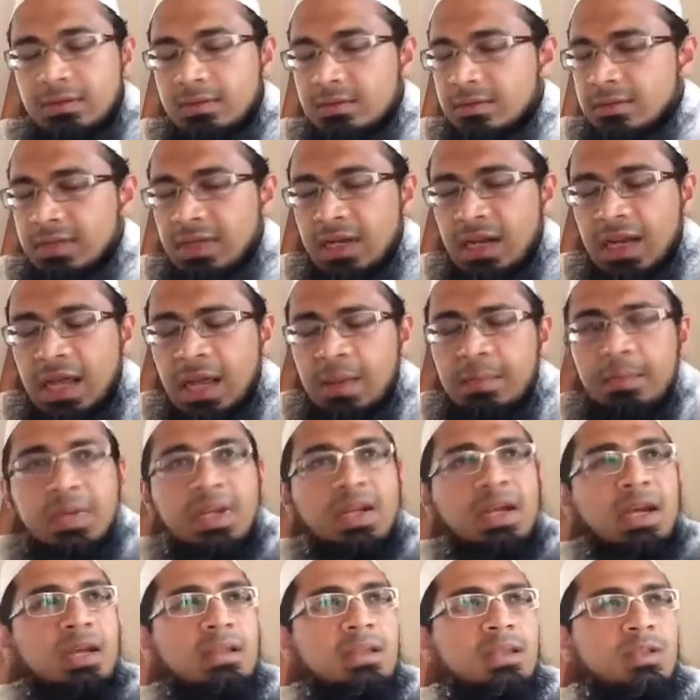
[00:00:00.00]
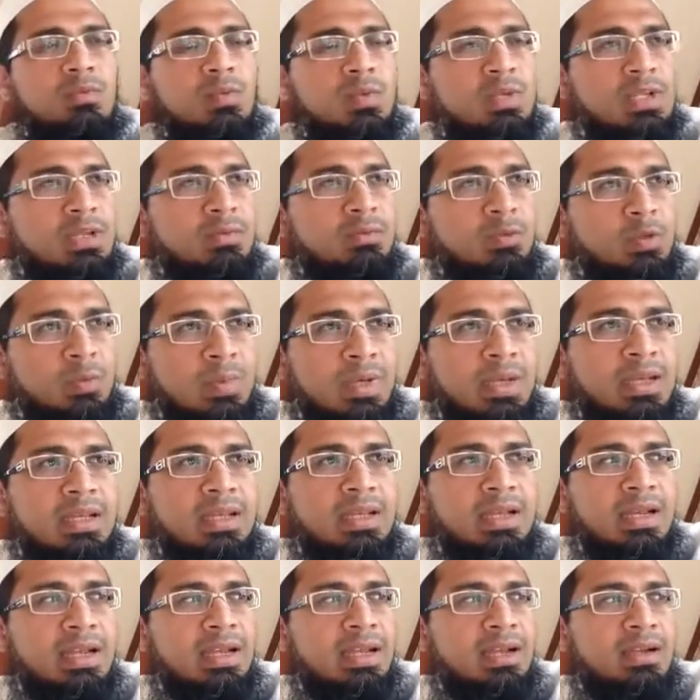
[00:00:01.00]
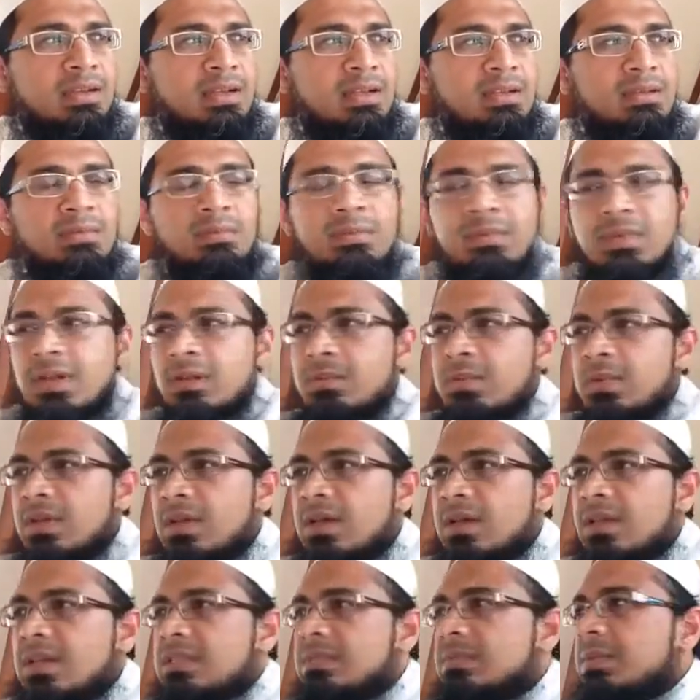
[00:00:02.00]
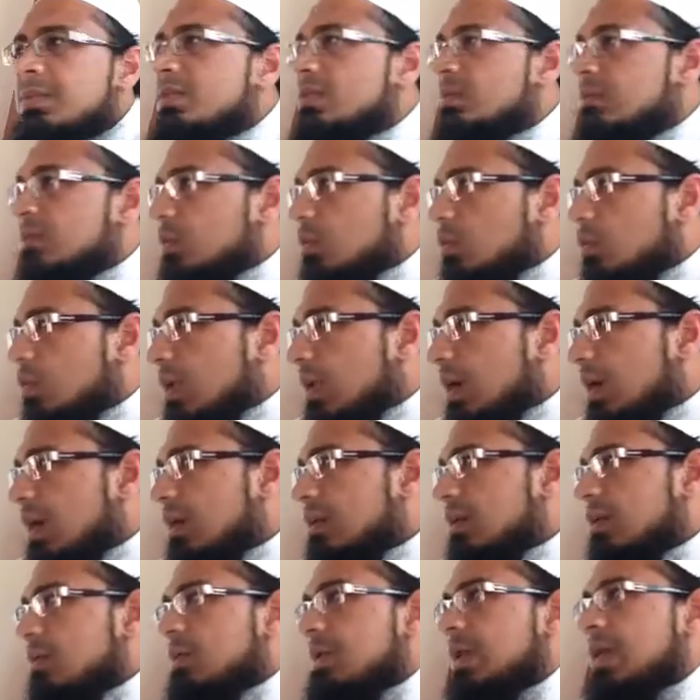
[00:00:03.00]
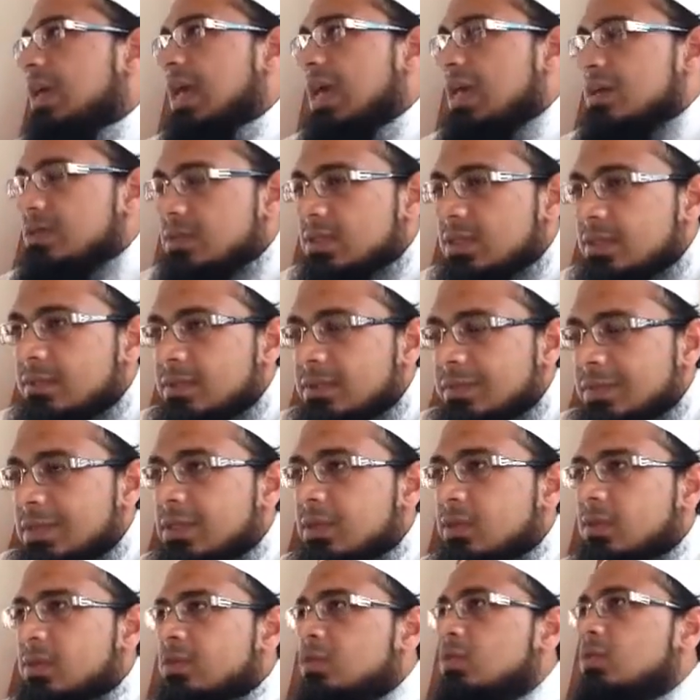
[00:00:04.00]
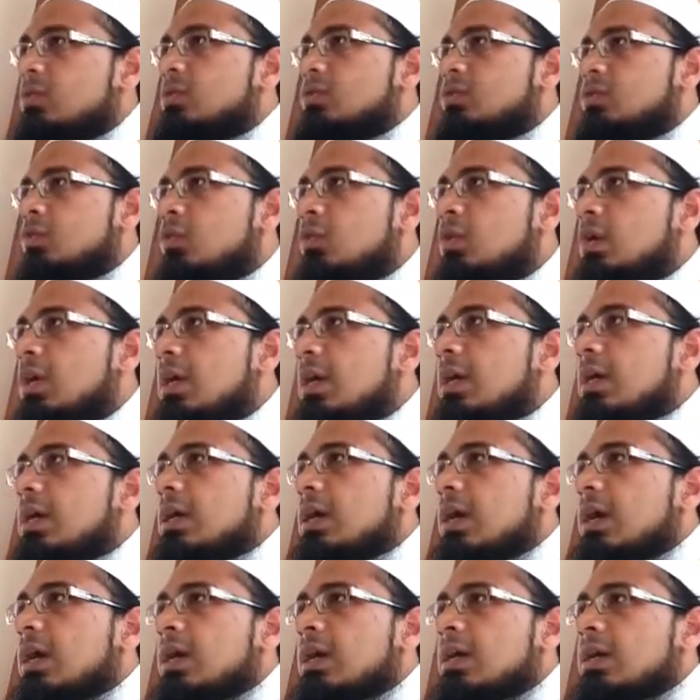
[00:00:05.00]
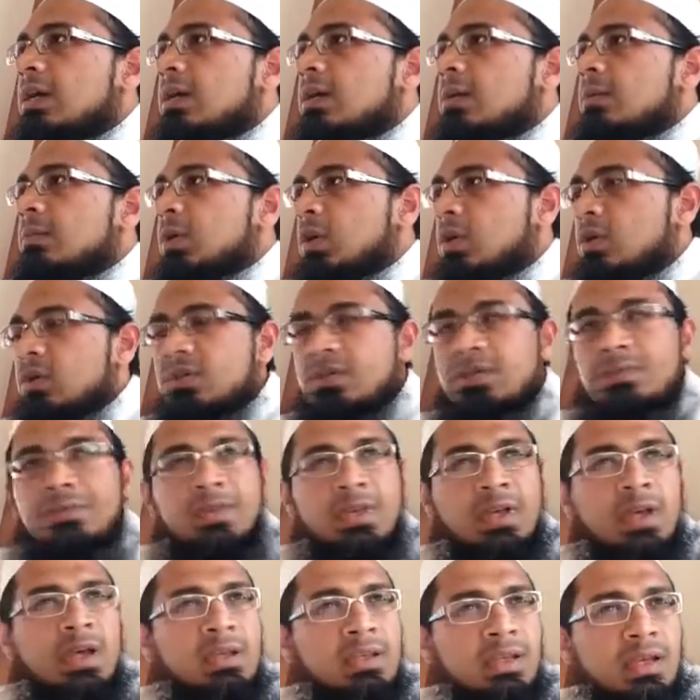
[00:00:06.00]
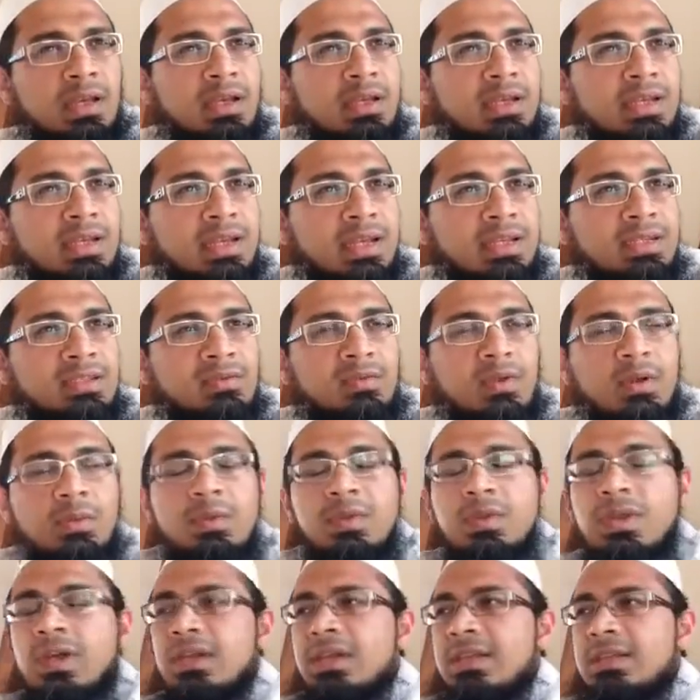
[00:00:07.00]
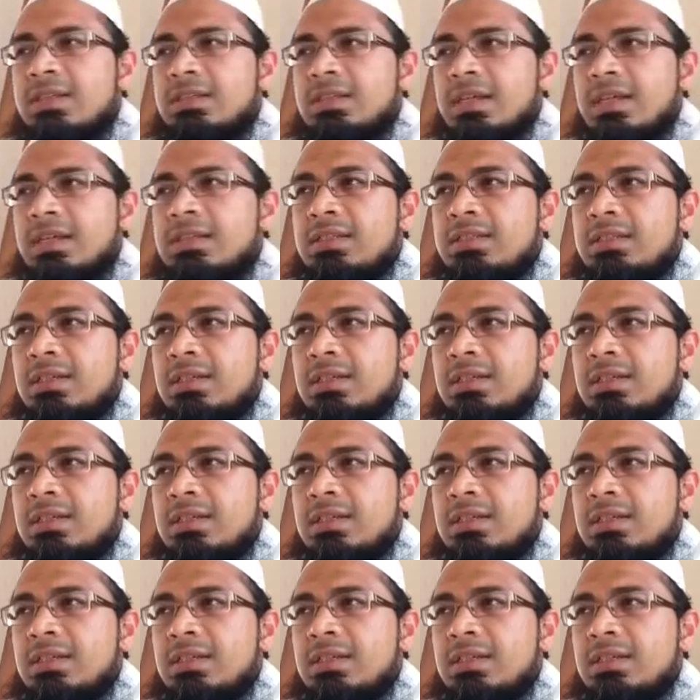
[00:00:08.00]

there are ample hadiths which make it clear that Ramadan is a month of the Quran, and we engage with the Quran. So because we are in the early days of Ramadan, it's